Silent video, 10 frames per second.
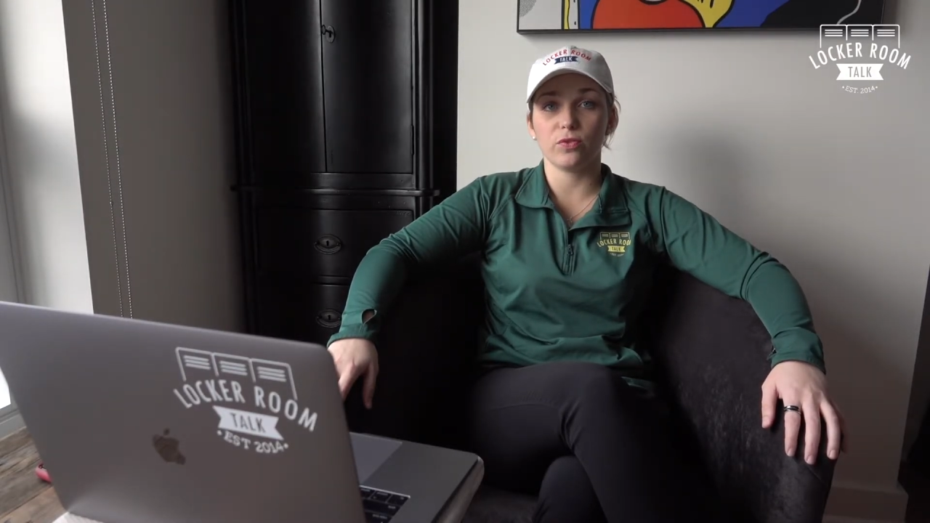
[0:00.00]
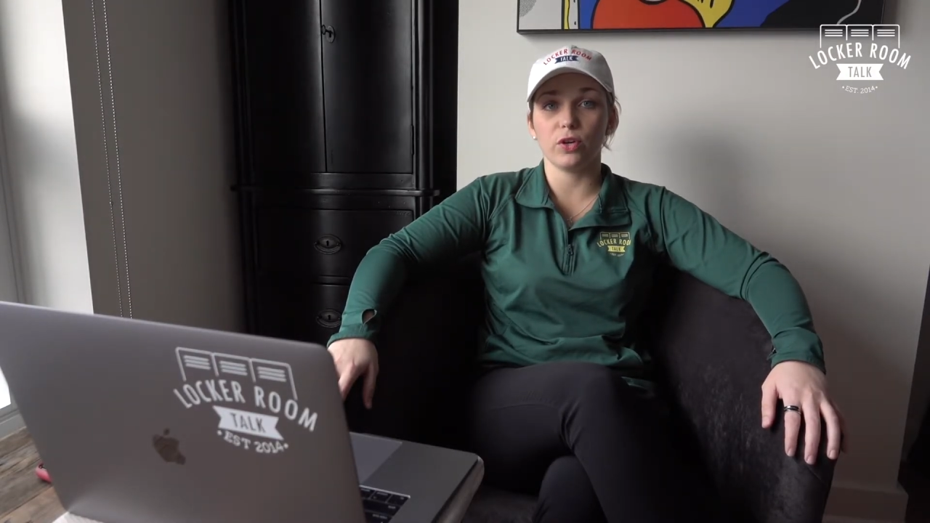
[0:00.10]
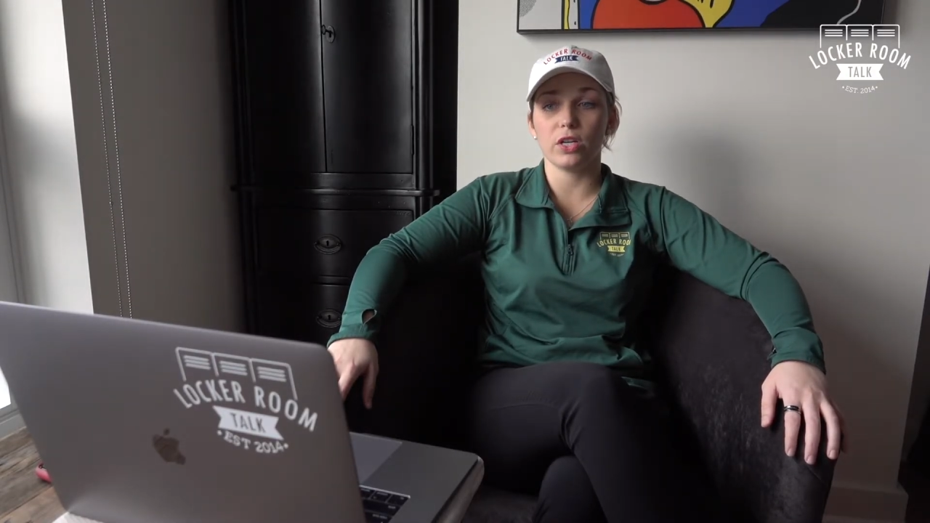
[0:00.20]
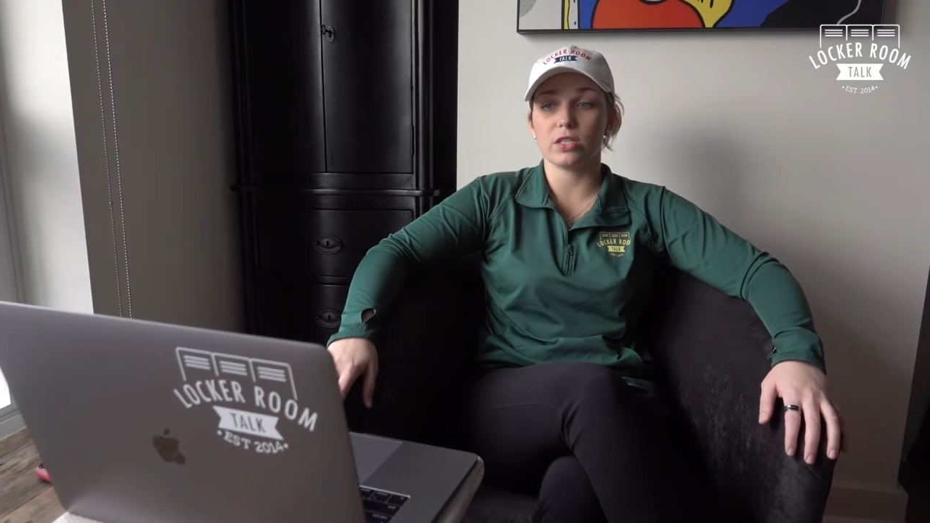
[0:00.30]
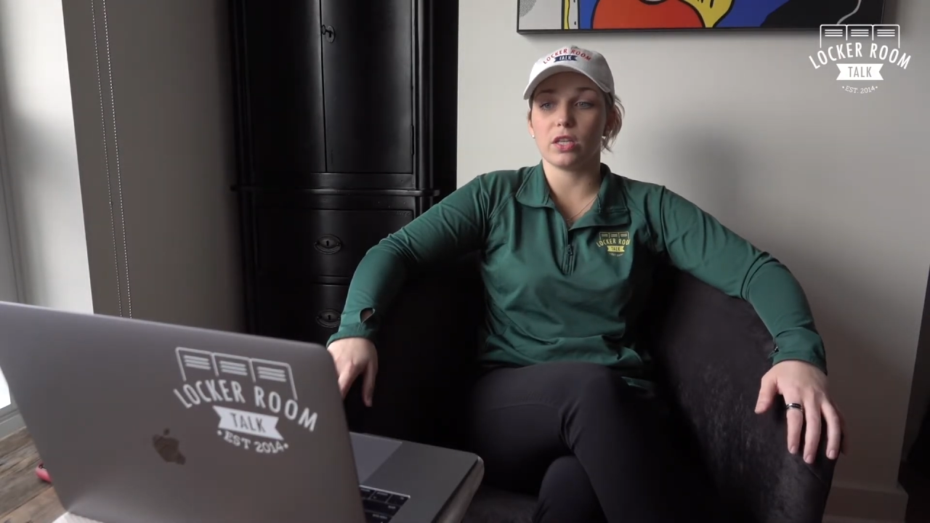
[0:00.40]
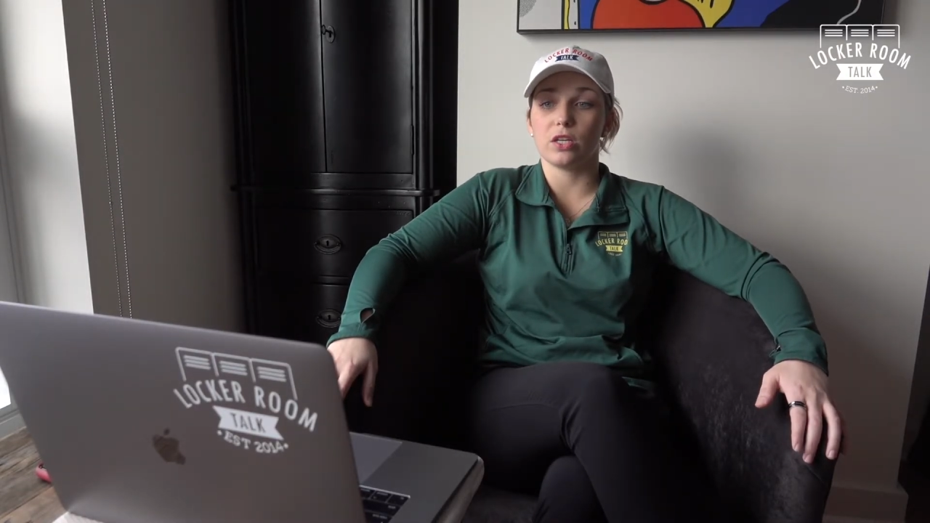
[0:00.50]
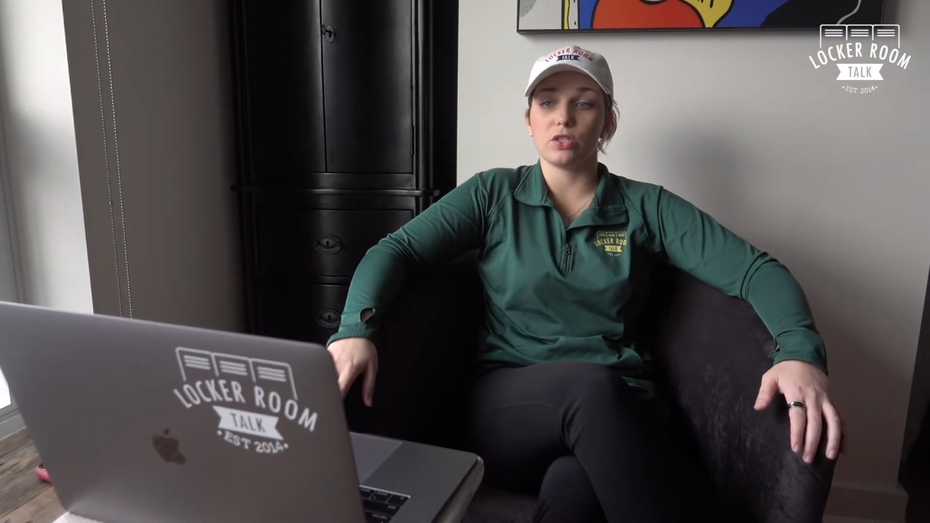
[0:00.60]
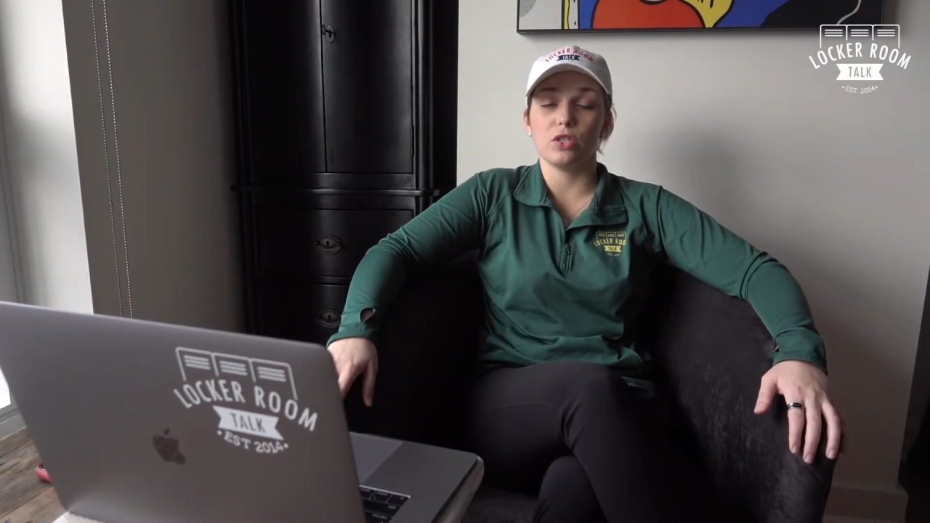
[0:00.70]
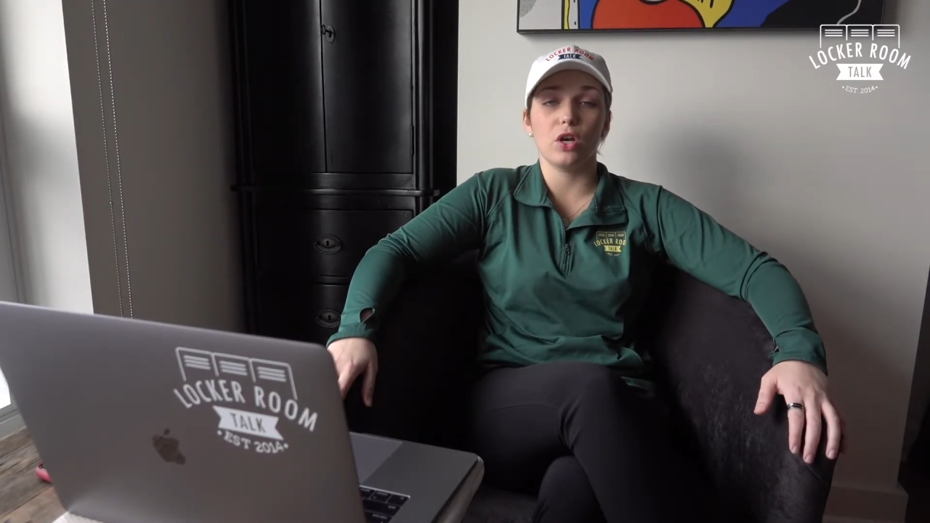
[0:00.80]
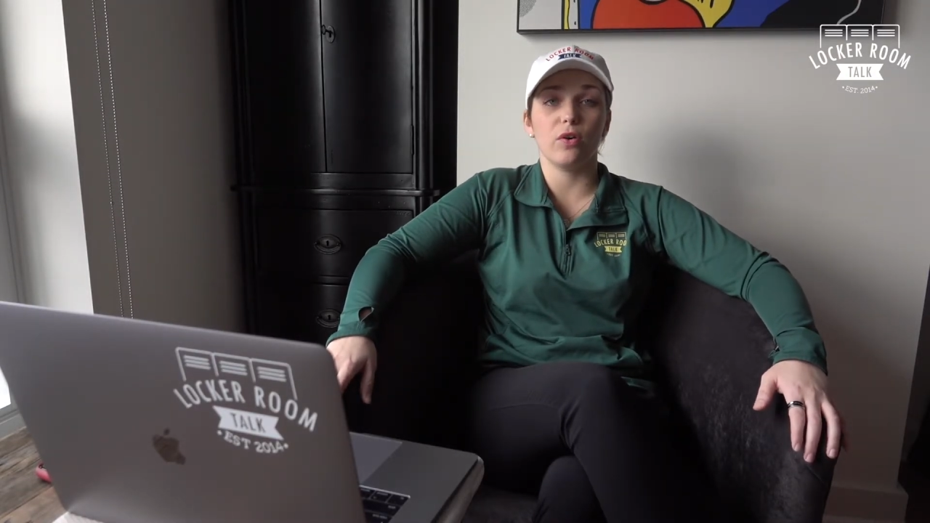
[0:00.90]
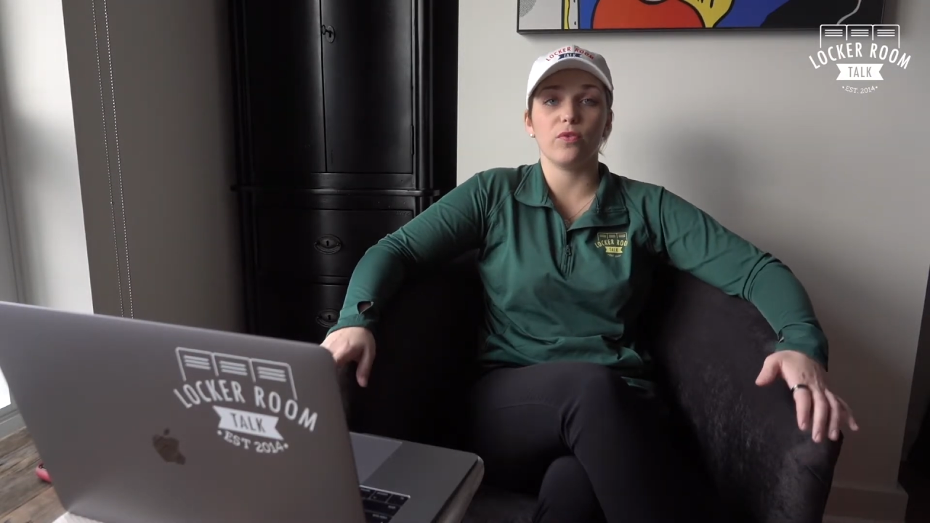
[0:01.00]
for us, let us know.